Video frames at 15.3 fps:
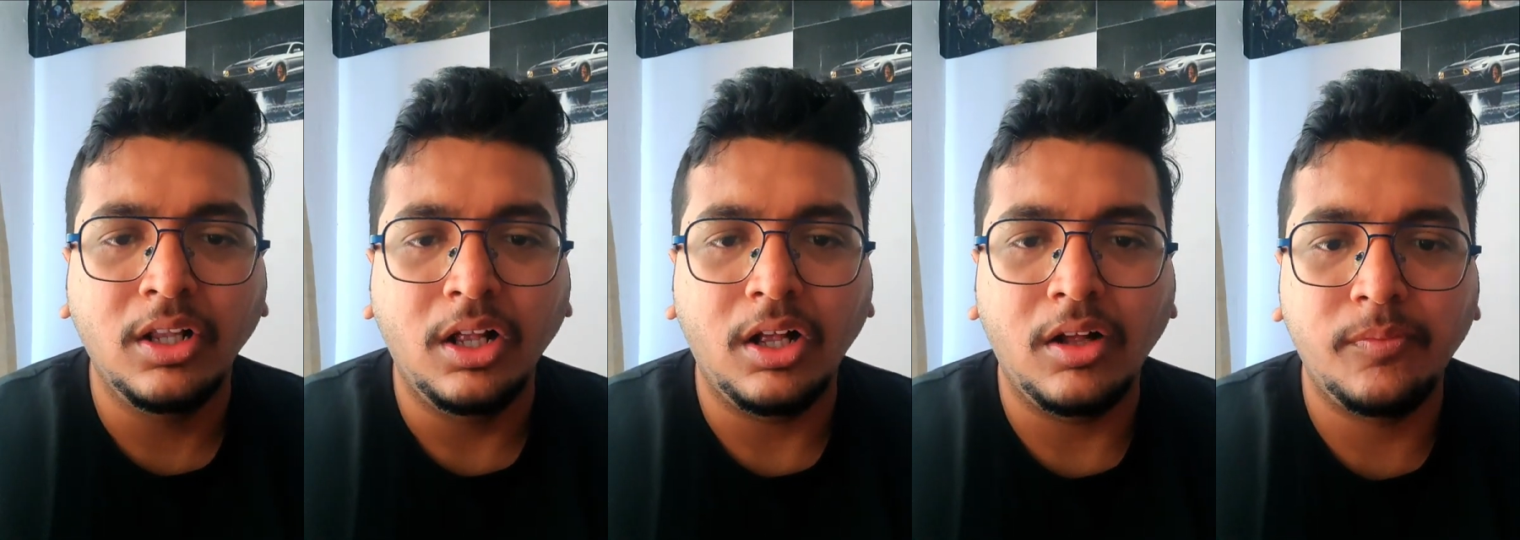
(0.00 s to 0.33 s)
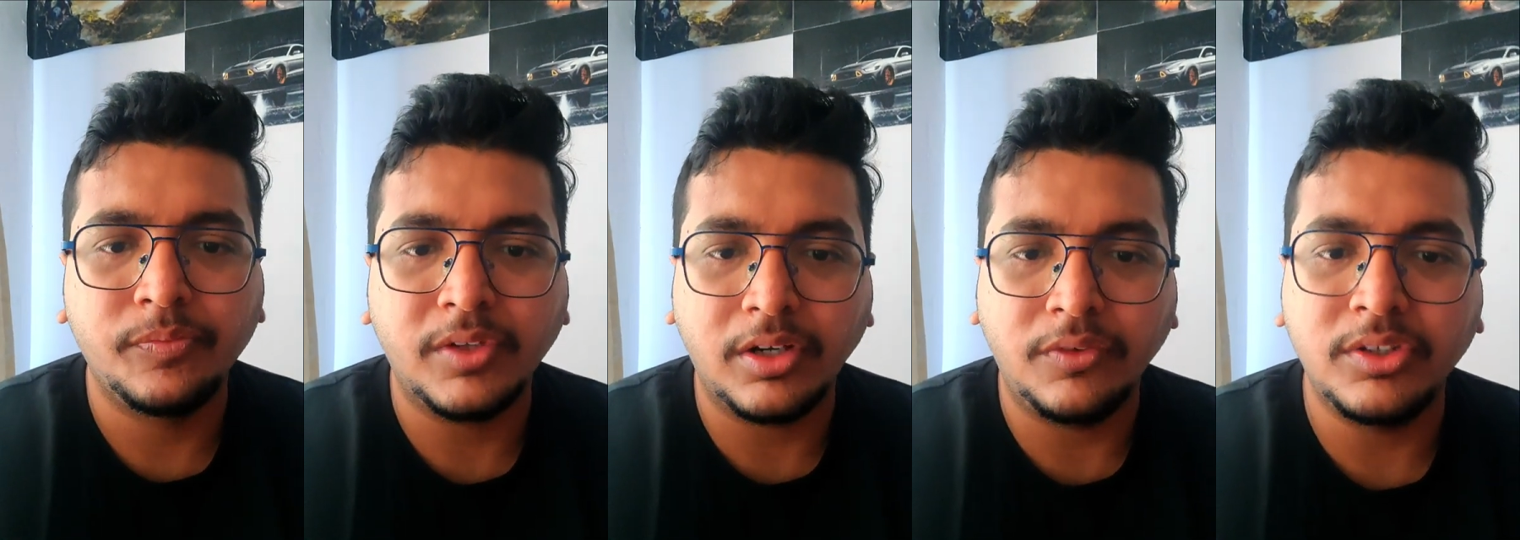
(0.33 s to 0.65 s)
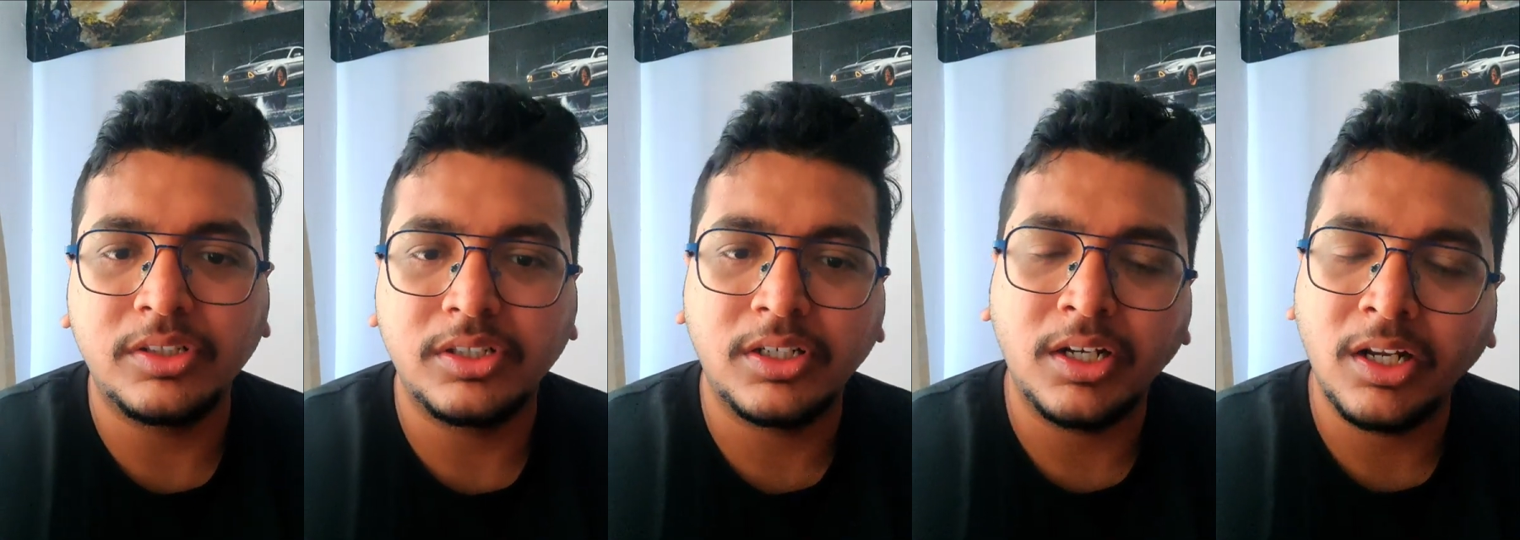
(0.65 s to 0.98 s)
Ravi
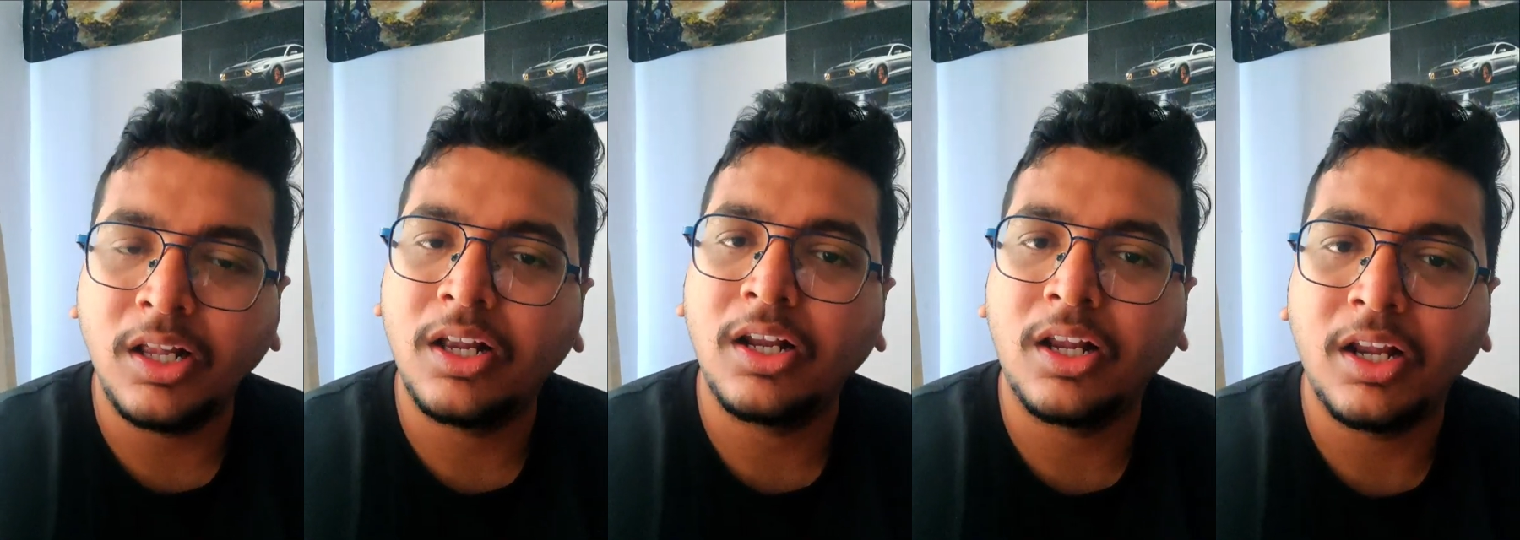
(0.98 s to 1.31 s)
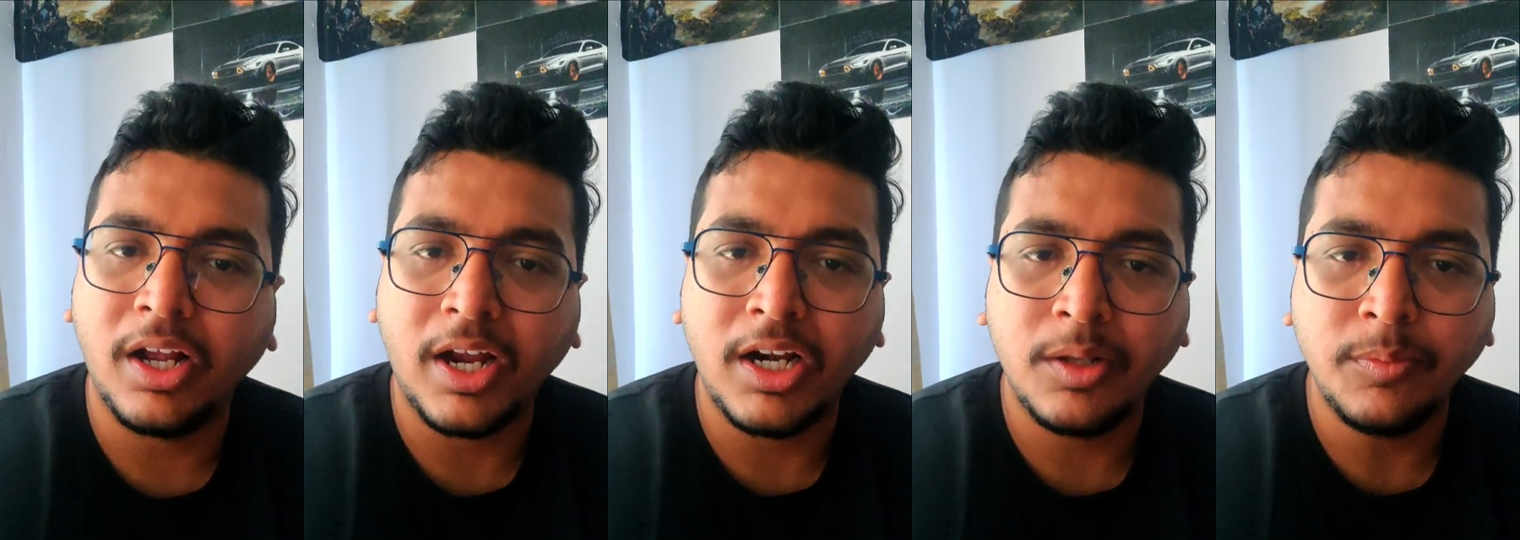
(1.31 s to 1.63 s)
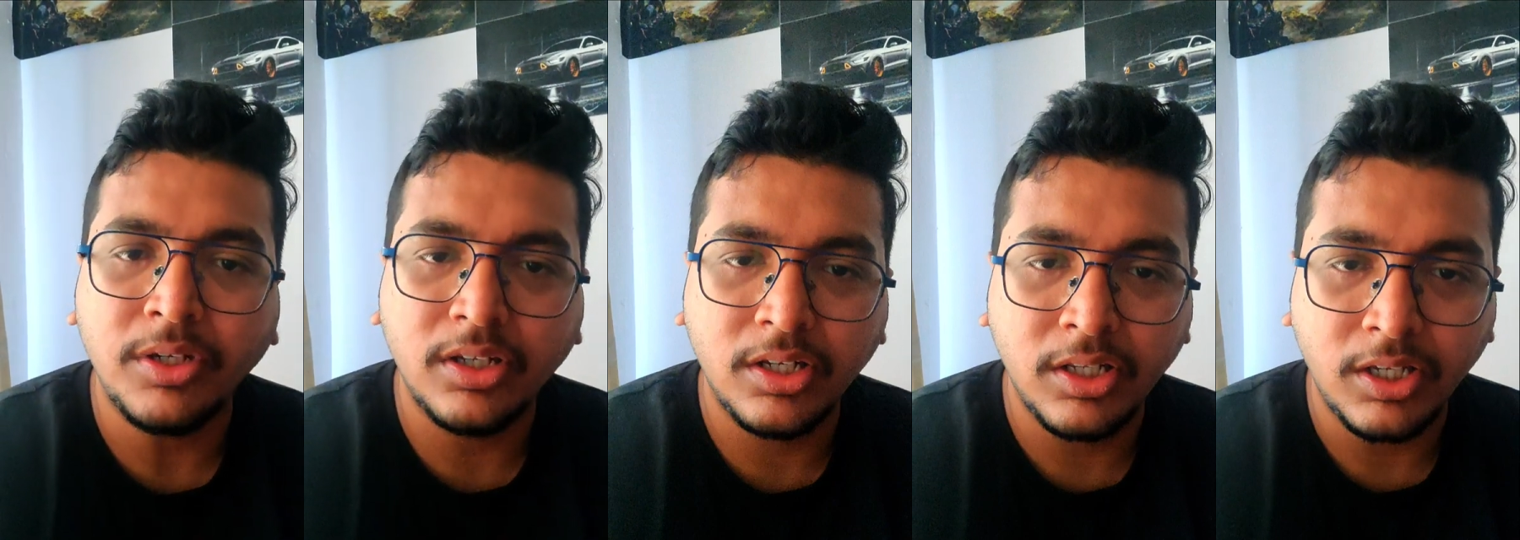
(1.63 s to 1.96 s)
sir and an
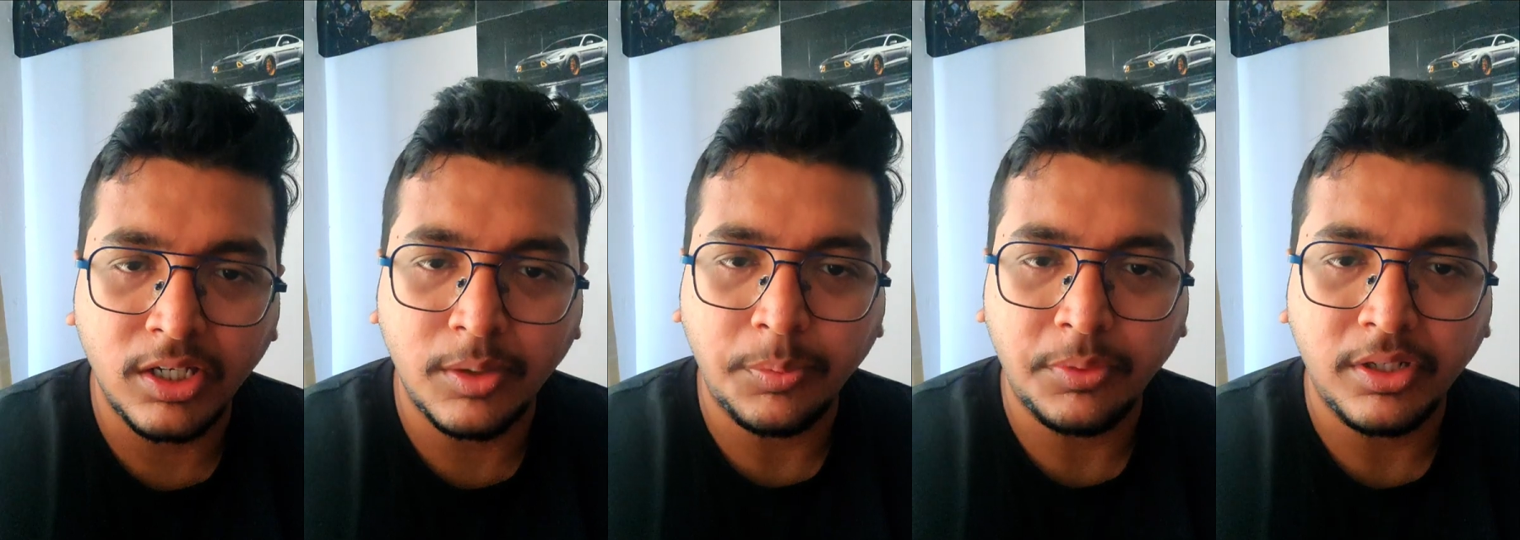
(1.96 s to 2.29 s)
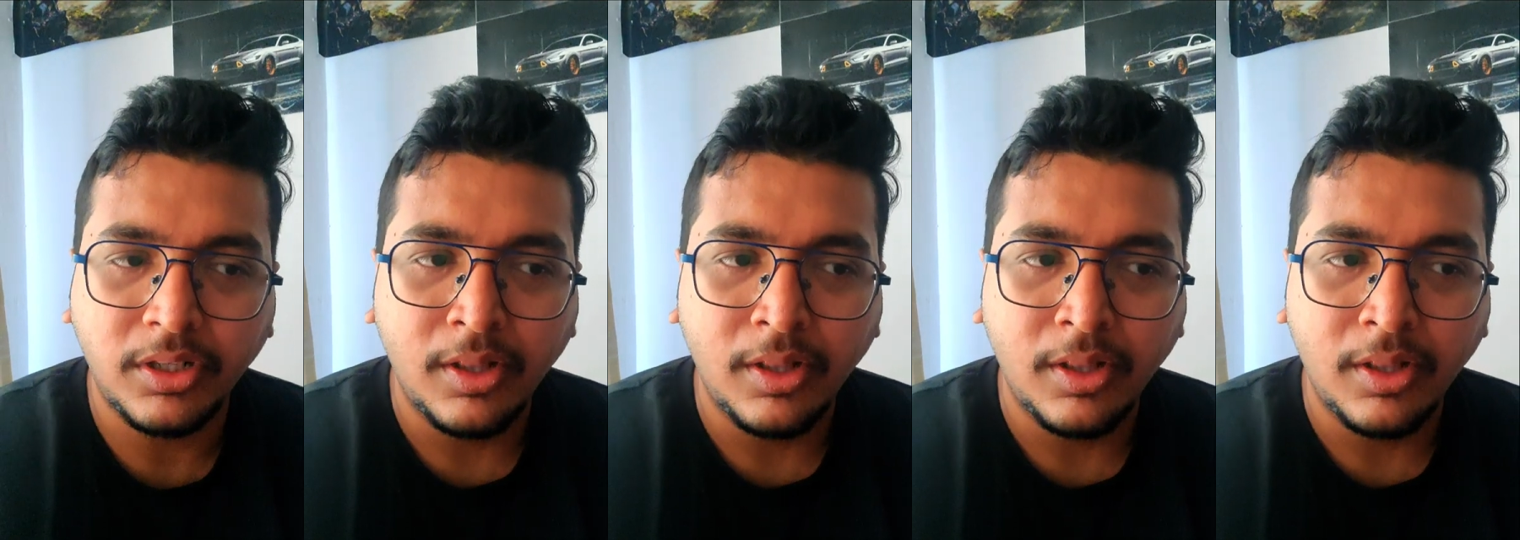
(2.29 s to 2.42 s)
academy really help.